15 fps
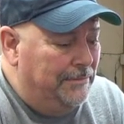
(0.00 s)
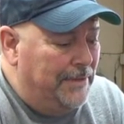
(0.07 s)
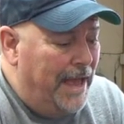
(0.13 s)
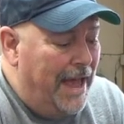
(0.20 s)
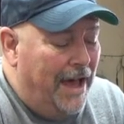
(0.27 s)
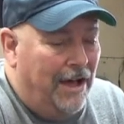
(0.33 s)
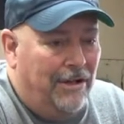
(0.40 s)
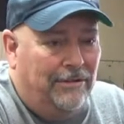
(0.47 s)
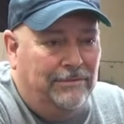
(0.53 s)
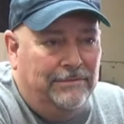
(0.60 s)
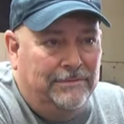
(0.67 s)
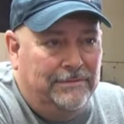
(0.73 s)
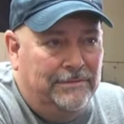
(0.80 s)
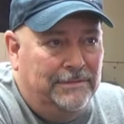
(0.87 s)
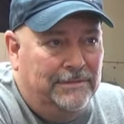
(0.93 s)
how
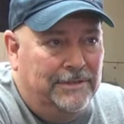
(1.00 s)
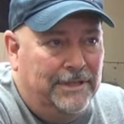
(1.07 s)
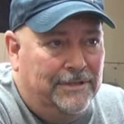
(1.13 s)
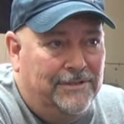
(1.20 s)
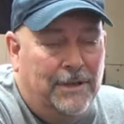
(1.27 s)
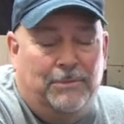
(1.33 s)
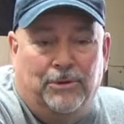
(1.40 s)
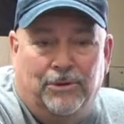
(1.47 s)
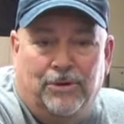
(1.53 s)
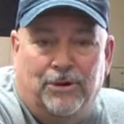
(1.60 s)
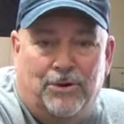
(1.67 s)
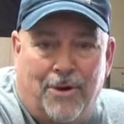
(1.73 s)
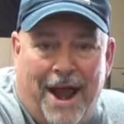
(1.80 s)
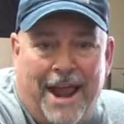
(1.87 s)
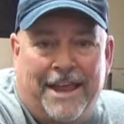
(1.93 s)
acceptable to
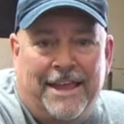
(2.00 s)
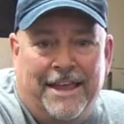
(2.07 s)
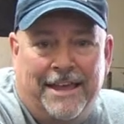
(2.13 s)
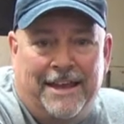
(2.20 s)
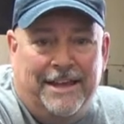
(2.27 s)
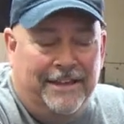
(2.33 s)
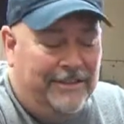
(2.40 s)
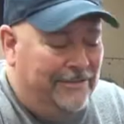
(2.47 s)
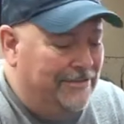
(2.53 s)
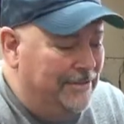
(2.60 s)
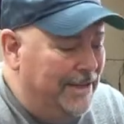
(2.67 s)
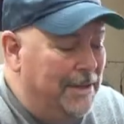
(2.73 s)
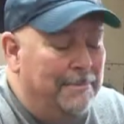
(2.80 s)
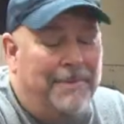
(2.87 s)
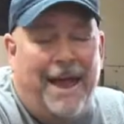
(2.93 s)
cracking it
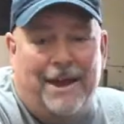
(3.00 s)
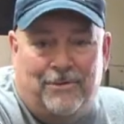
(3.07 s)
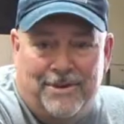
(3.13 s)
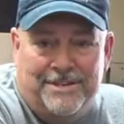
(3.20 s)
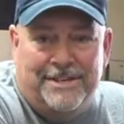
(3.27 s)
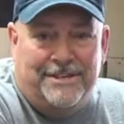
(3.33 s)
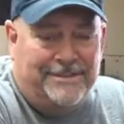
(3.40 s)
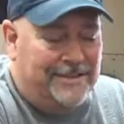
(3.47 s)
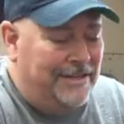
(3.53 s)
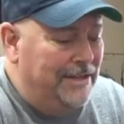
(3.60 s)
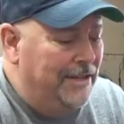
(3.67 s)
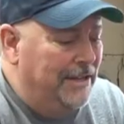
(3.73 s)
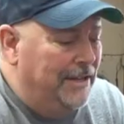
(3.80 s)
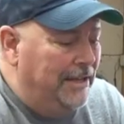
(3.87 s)
is, impact resistant.